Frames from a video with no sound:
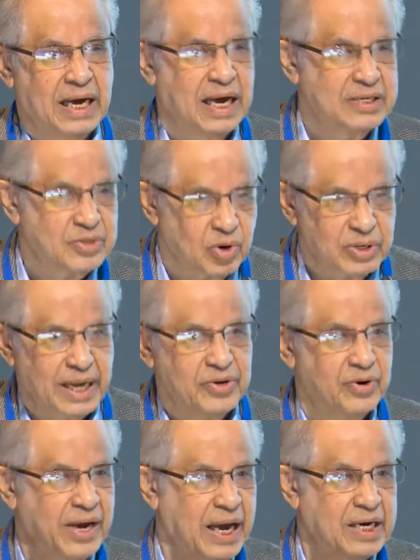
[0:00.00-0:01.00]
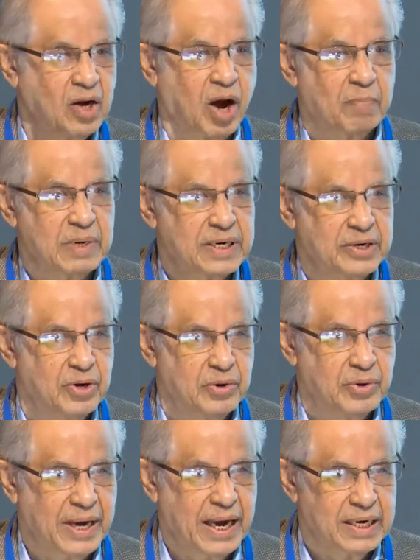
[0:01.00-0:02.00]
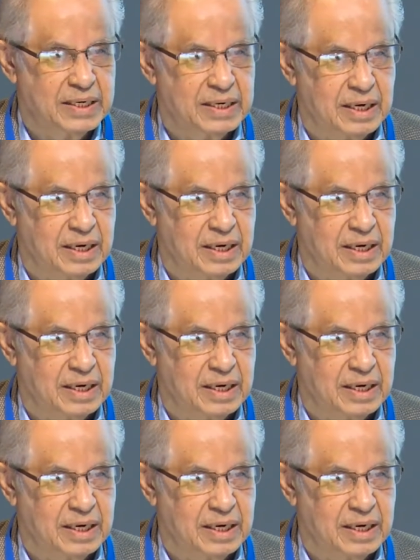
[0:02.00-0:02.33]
And so then you get you, you get